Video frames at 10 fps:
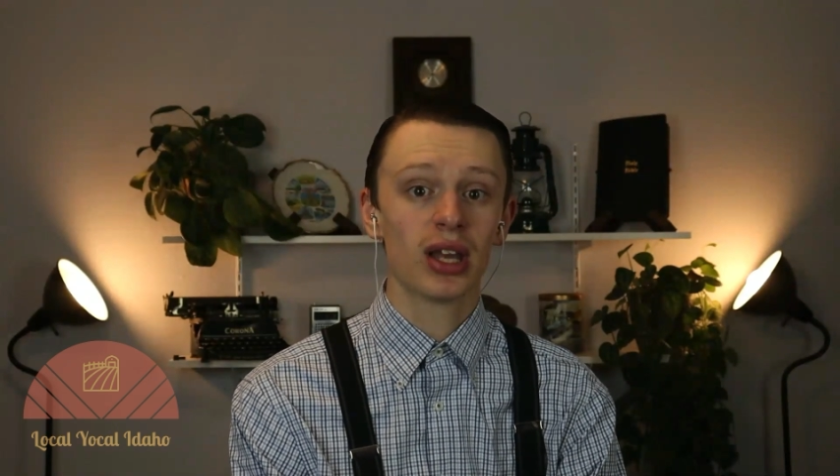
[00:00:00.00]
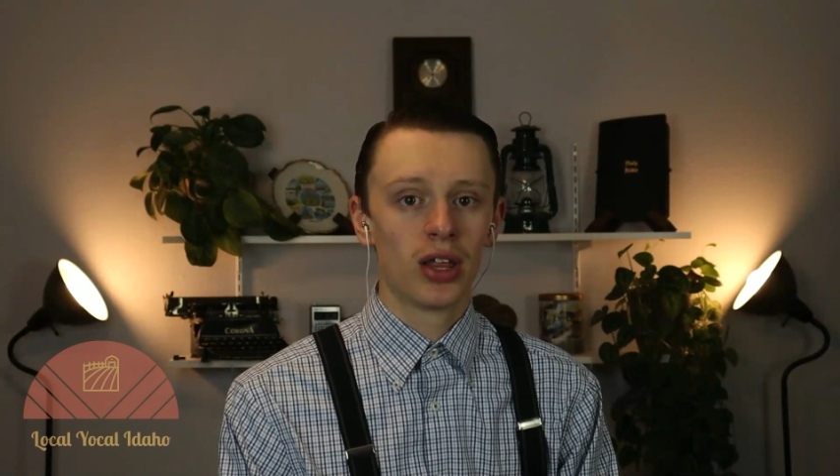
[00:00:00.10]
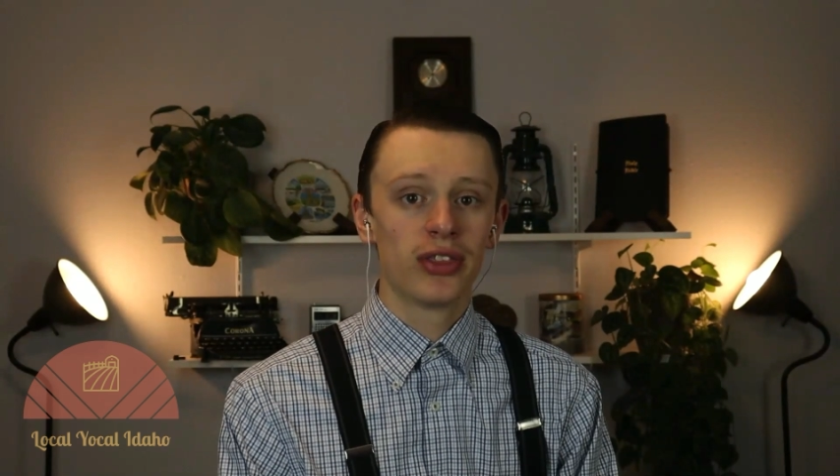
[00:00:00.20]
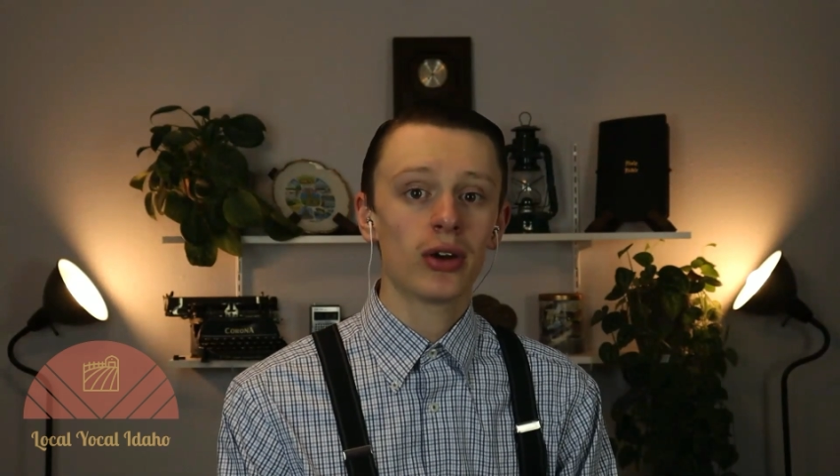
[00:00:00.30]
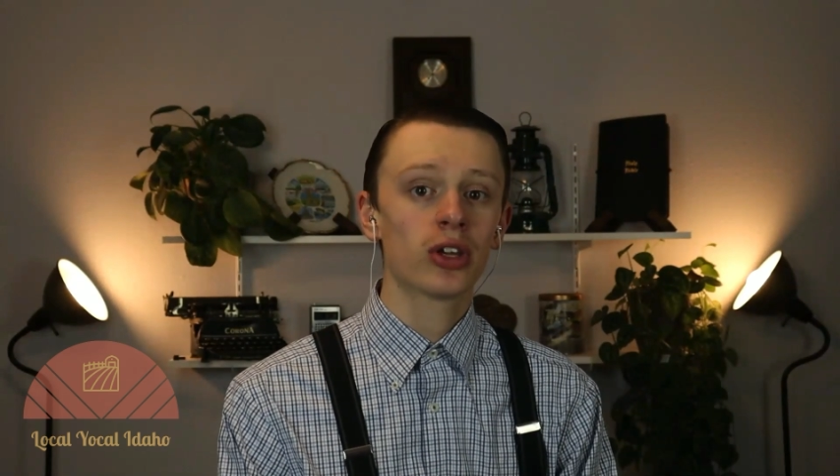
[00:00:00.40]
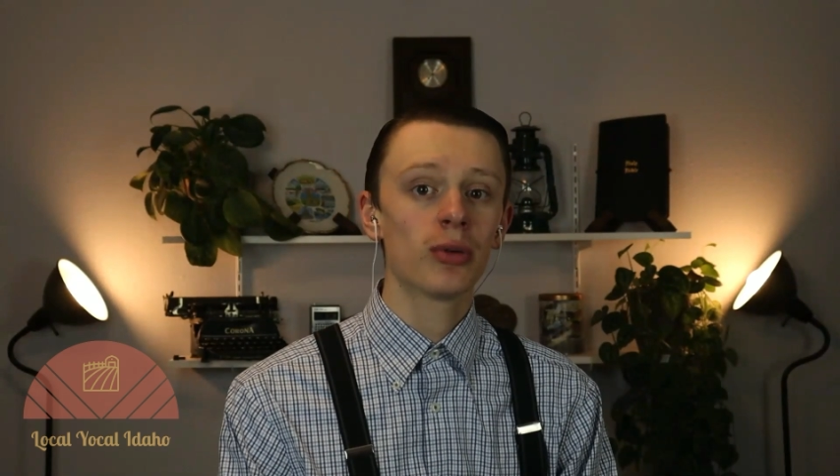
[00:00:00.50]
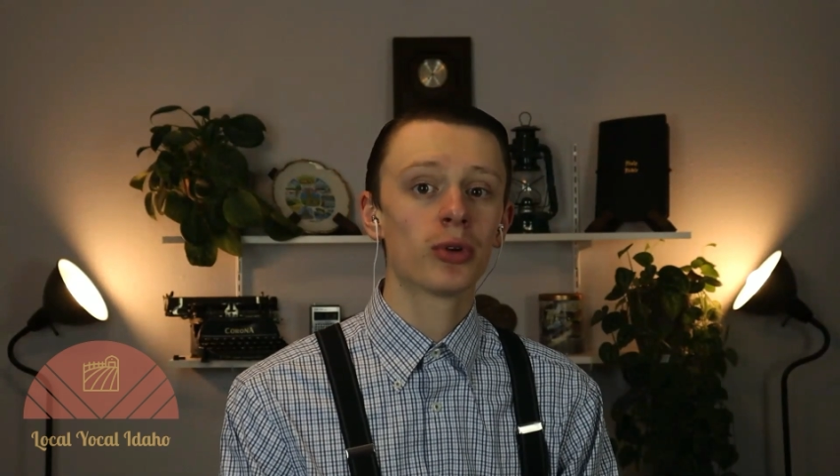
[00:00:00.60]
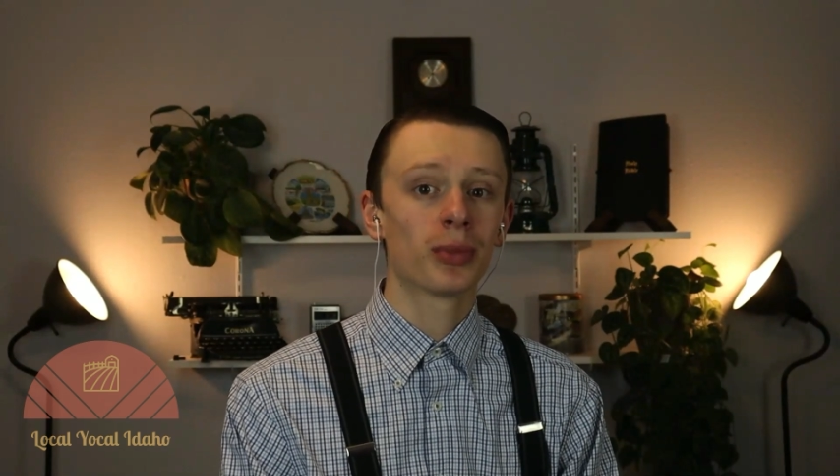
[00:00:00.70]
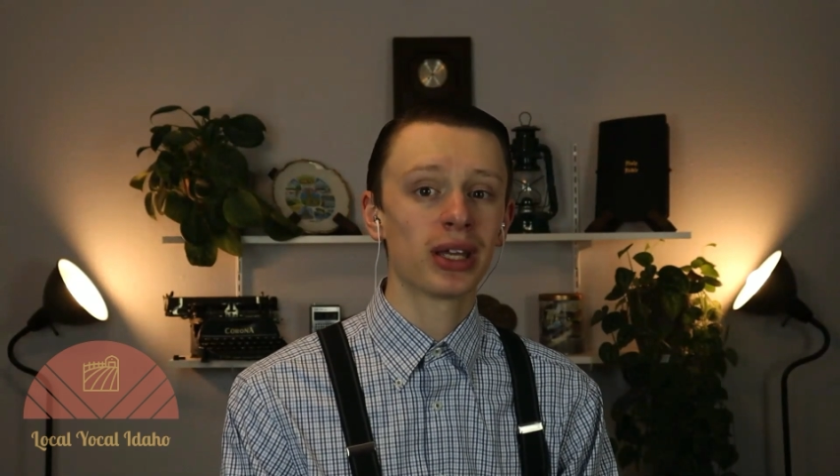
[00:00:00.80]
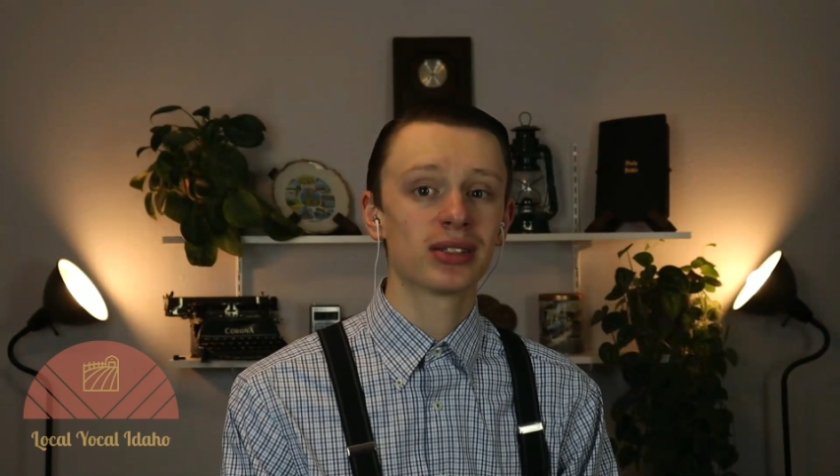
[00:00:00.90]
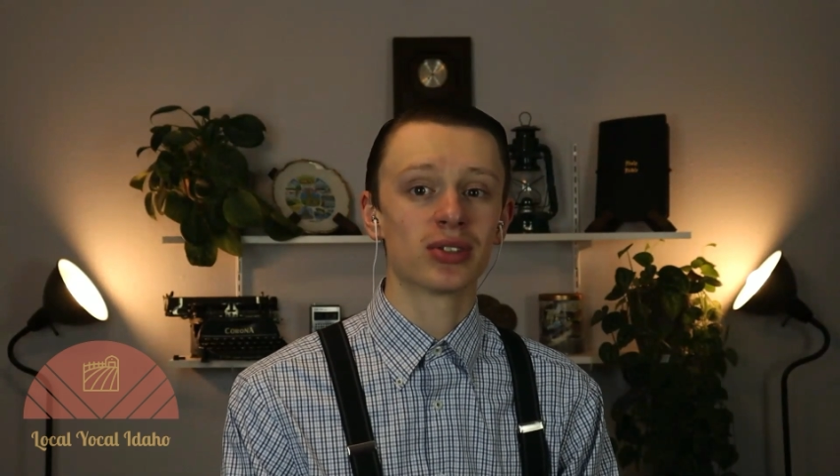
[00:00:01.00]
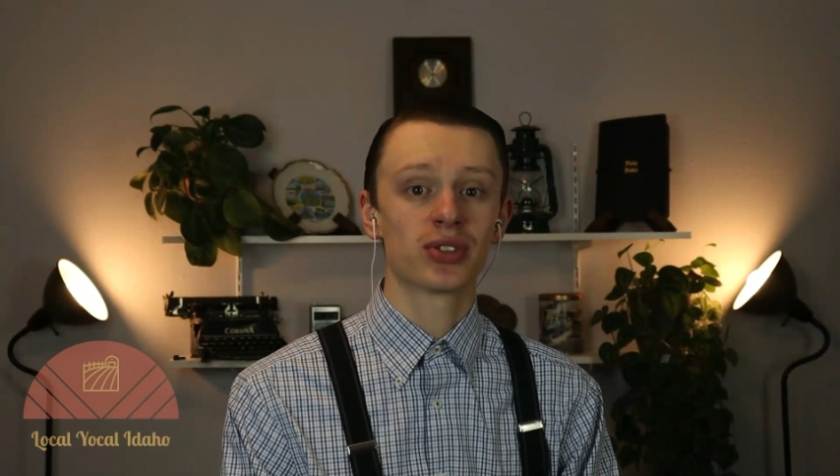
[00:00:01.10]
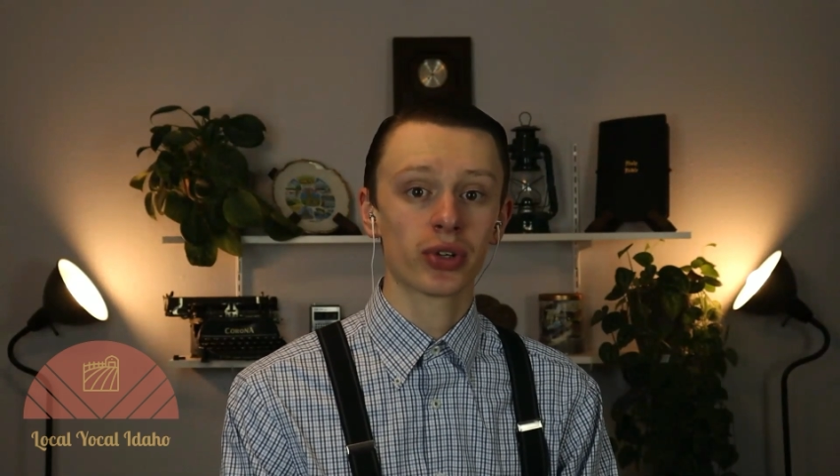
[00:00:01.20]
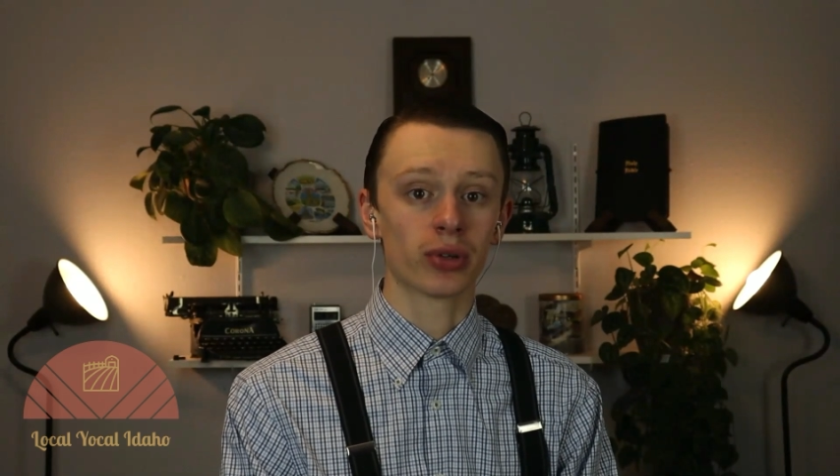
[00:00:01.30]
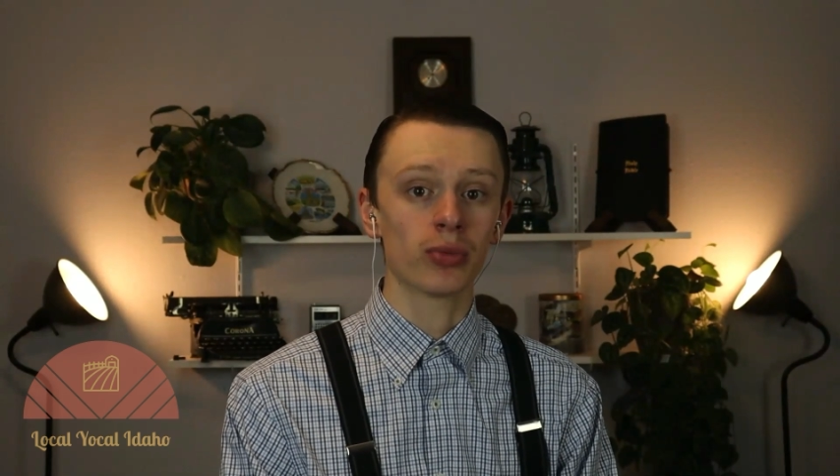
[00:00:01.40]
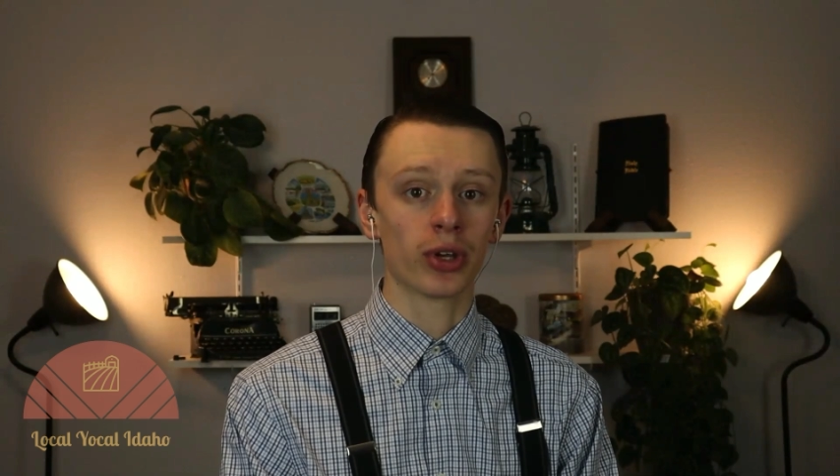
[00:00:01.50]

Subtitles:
The outcome remains uncertain,